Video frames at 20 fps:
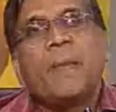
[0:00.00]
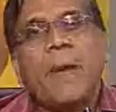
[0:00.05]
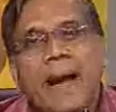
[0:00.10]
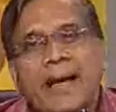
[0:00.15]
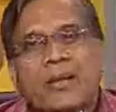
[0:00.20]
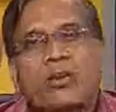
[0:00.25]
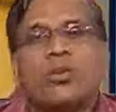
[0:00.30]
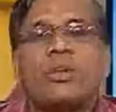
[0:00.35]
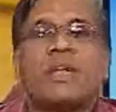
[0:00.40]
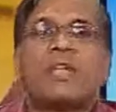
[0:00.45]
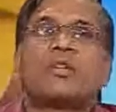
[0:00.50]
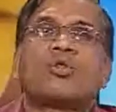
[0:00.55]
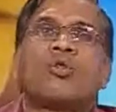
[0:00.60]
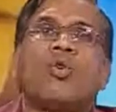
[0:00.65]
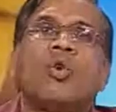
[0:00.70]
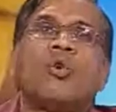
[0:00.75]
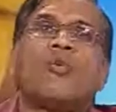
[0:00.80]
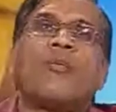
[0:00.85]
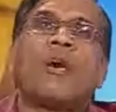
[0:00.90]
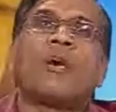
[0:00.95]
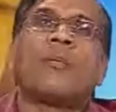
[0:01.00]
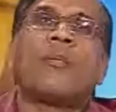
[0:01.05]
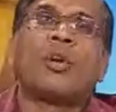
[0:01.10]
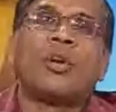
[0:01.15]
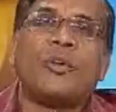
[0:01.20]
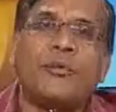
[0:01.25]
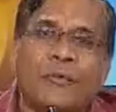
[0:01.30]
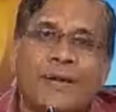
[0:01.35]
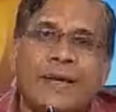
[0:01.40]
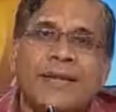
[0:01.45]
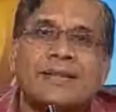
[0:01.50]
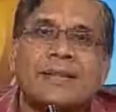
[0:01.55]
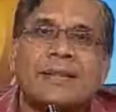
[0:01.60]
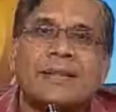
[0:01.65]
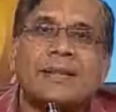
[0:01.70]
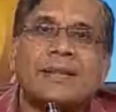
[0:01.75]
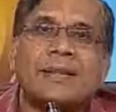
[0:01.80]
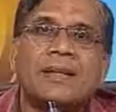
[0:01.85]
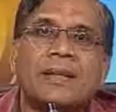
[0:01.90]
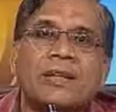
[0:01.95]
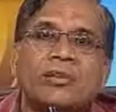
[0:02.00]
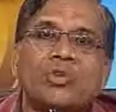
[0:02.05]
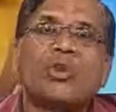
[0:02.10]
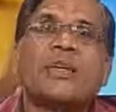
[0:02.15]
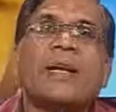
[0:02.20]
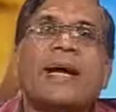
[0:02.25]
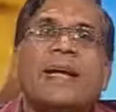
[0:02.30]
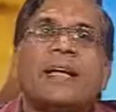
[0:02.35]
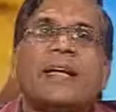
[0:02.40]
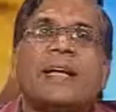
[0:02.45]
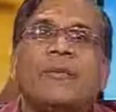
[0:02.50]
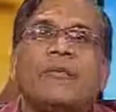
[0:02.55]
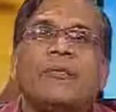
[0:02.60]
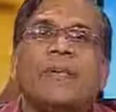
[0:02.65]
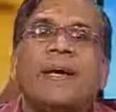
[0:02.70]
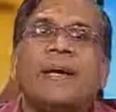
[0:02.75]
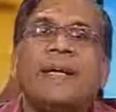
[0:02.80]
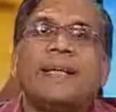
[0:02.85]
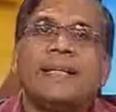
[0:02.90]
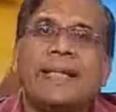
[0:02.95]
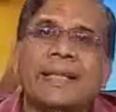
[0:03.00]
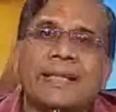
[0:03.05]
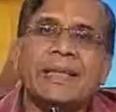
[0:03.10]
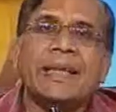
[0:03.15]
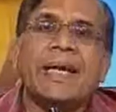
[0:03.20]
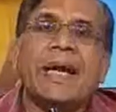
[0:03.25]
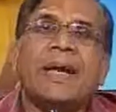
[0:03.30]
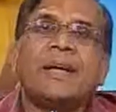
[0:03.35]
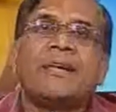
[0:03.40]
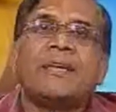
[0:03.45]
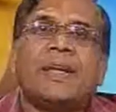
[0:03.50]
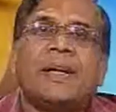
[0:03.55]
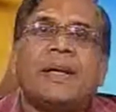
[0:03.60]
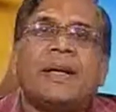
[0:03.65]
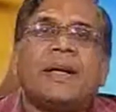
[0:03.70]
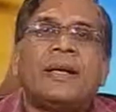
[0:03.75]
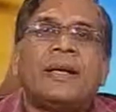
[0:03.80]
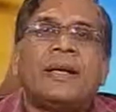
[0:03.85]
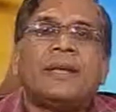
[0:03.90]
back to the school for modification, so that if there is any entry,